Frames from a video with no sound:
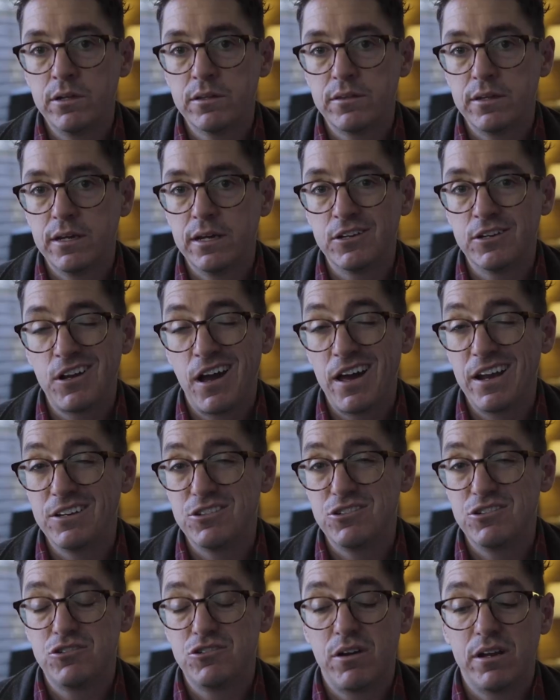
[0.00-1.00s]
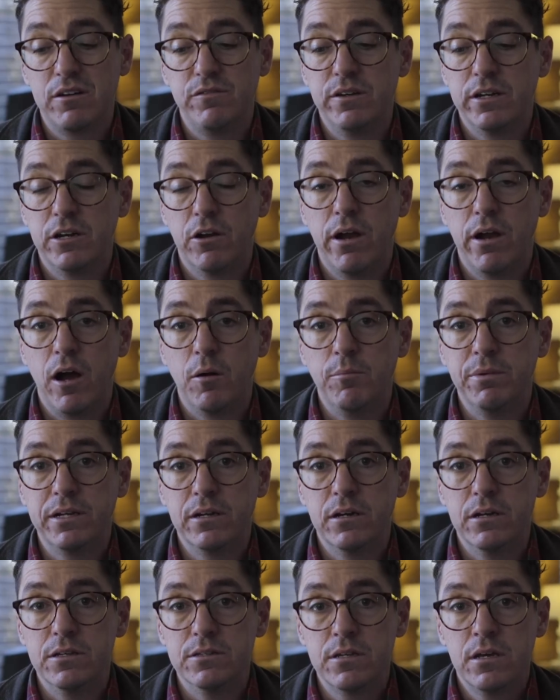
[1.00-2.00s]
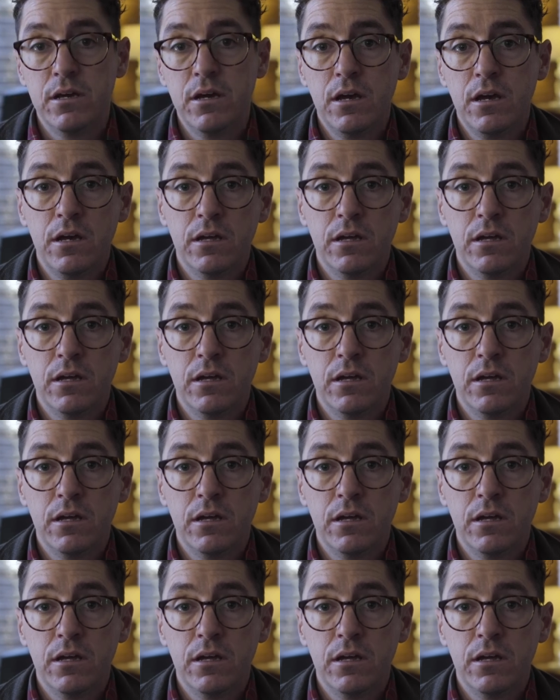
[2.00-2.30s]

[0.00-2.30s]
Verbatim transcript: with and kind of just try to figure out because